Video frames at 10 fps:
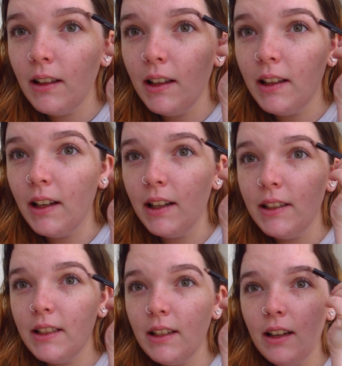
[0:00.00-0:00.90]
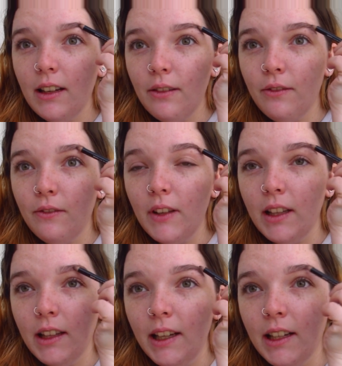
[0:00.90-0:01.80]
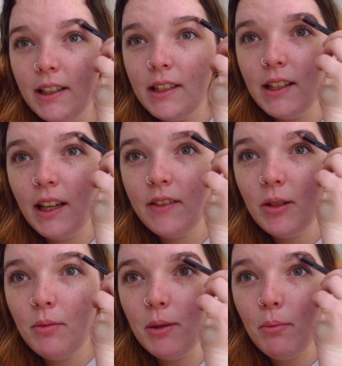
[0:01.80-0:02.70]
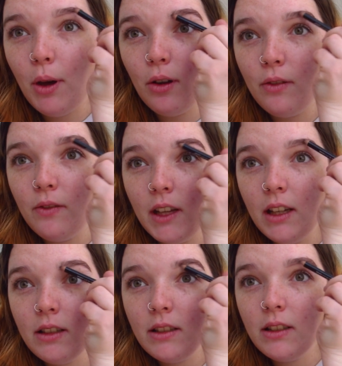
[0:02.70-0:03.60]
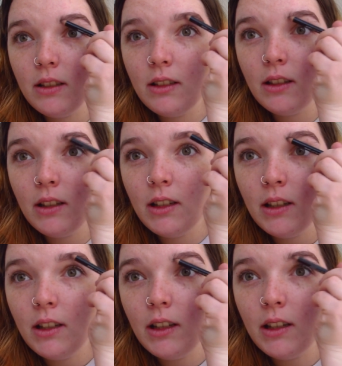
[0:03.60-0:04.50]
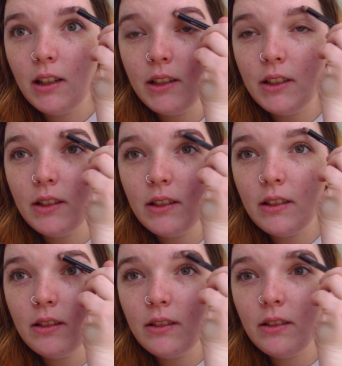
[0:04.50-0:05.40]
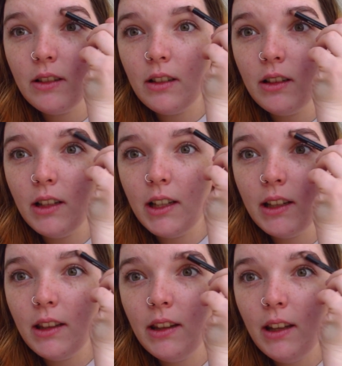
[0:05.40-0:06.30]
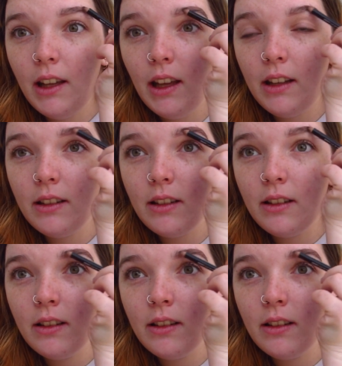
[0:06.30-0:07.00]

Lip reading: And then I just kind of fill in. It doesn't have to be perfect. And I just go like that.